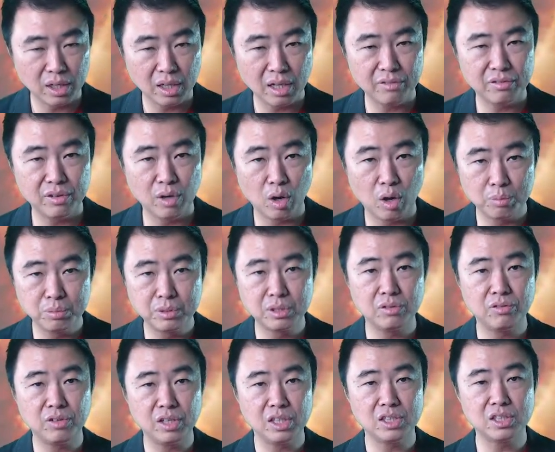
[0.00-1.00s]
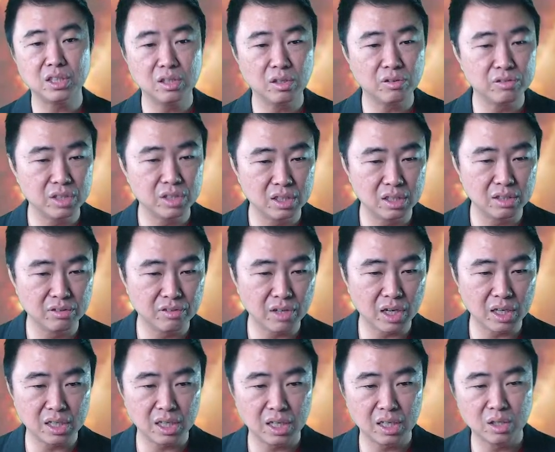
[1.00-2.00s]
observation of the
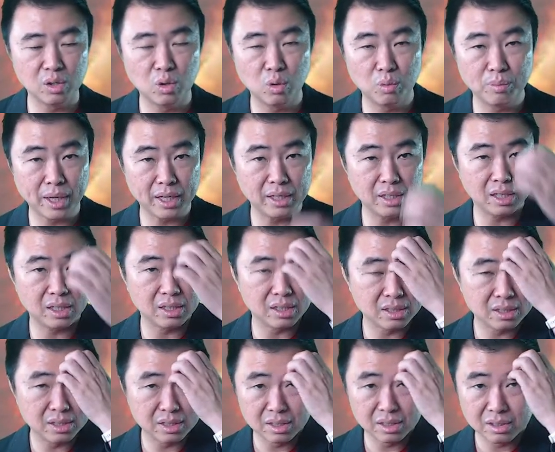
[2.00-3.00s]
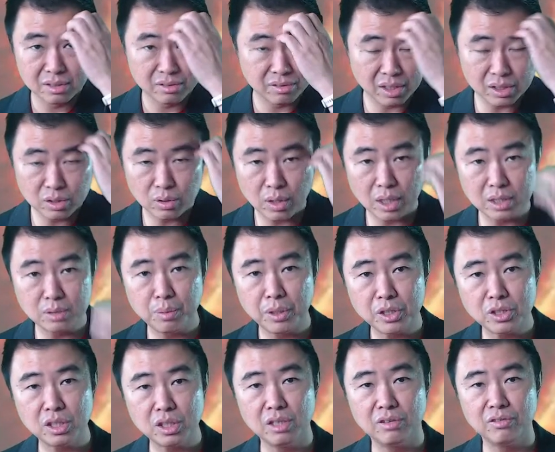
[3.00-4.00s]
Nevada gold mine, right? So
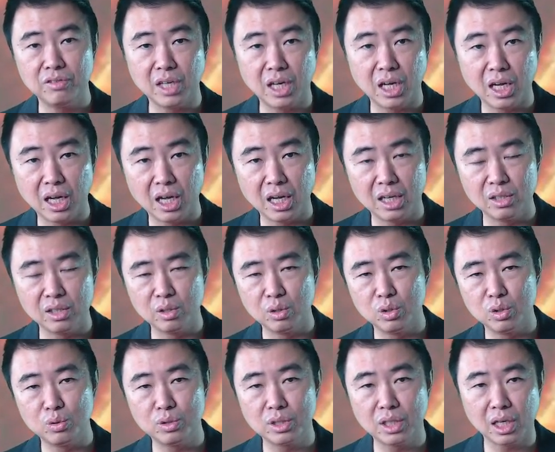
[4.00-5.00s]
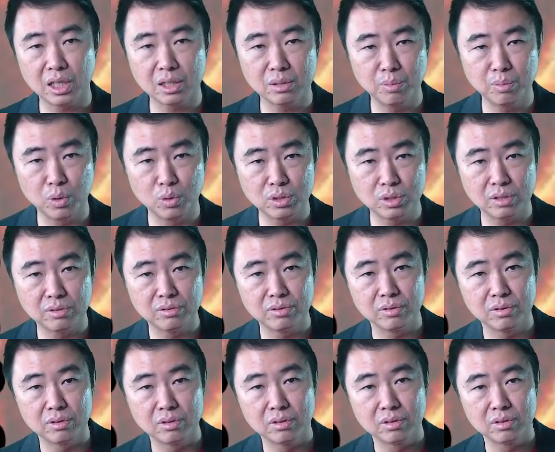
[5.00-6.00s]
especially if they are using explosives.
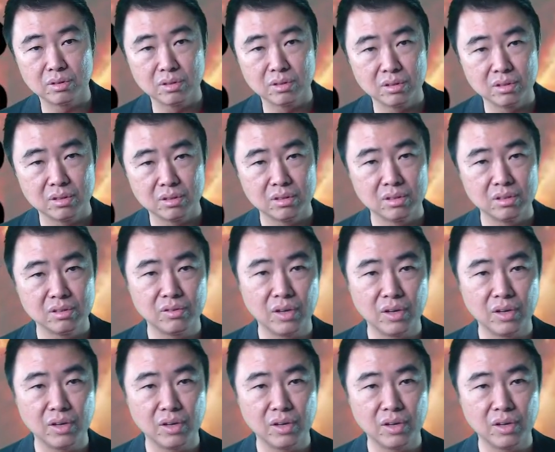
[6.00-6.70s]
Right,